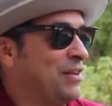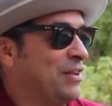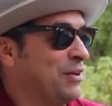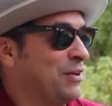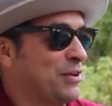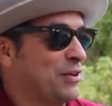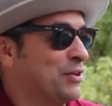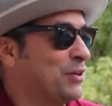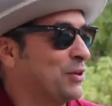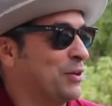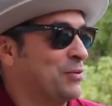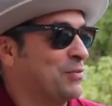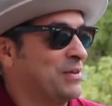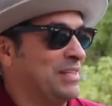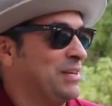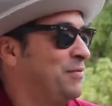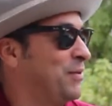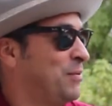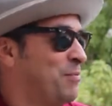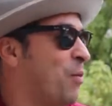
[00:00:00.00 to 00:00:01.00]
And the
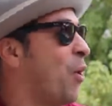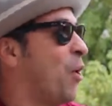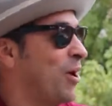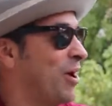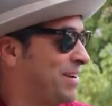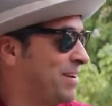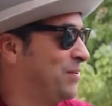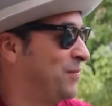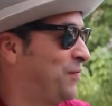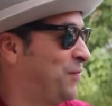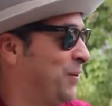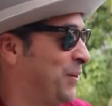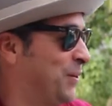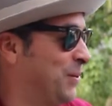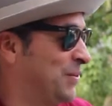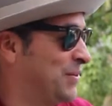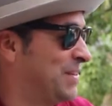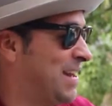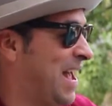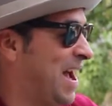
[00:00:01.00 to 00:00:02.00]
clerk was even more
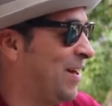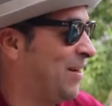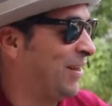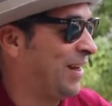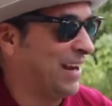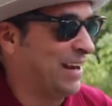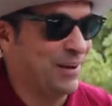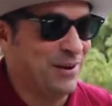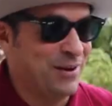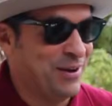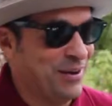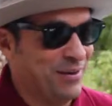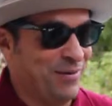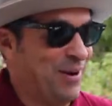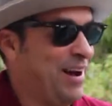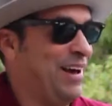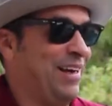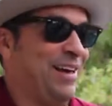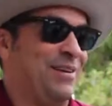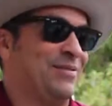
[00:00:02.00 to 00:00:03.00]
confused now,
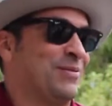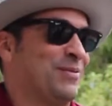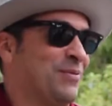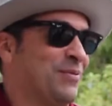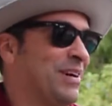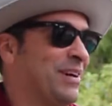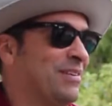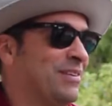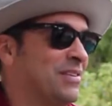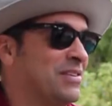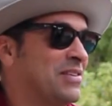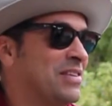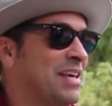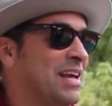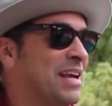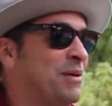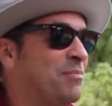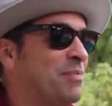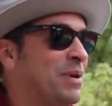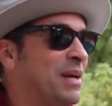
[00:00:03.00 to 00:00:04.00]
like, wow, that was the
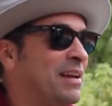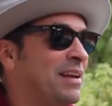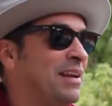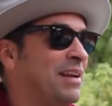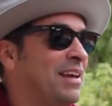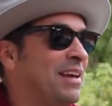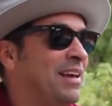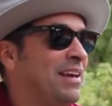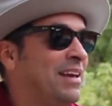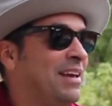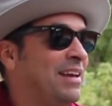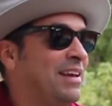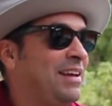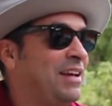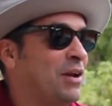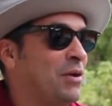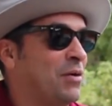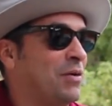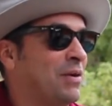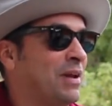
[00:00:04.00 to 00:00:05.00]
weirdest thing. But,
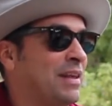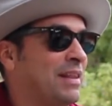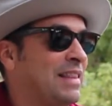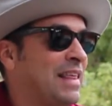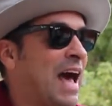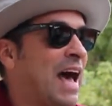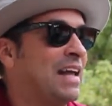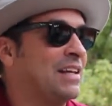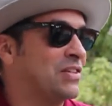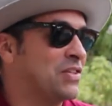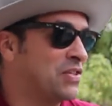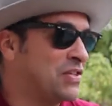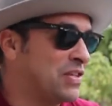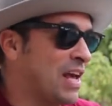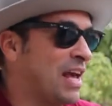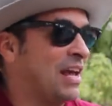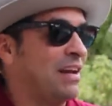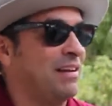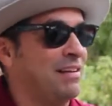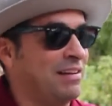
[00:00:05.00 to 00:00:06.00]
you know,
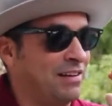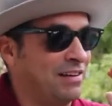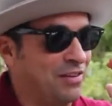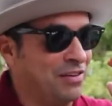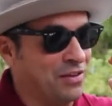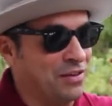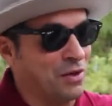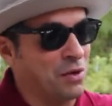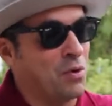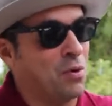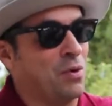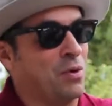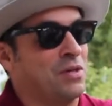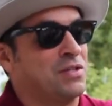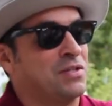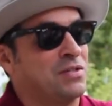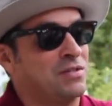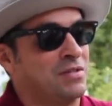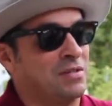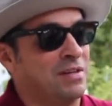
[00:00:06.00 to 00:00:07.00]
that set the
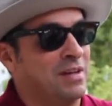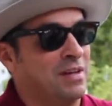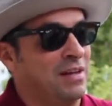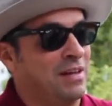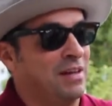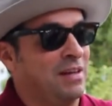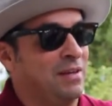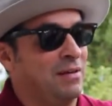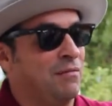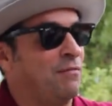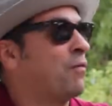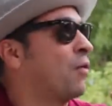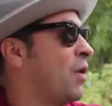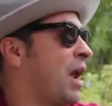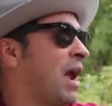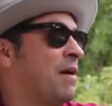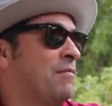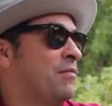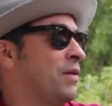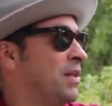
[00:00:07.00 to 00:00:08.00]
course
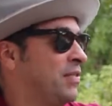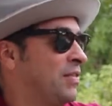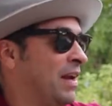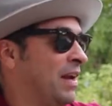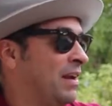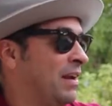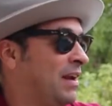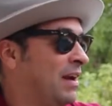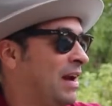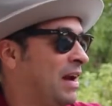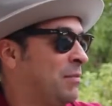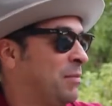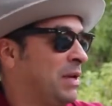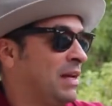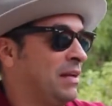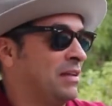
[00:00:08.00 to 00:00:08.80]
for everything.